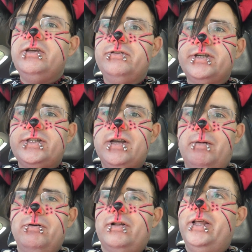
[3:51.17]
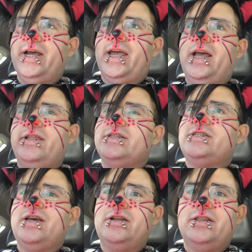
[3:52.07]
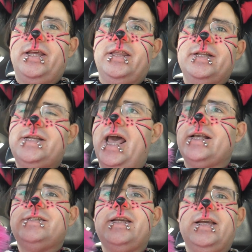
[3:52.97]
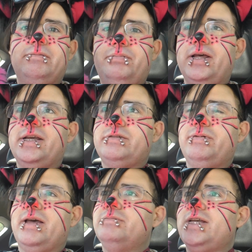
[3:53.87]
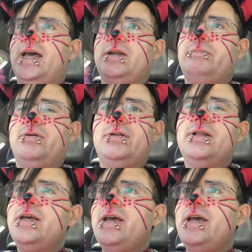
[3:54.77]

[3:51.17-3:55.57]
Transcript: You just double click and then suddenly the text in place becomes editable.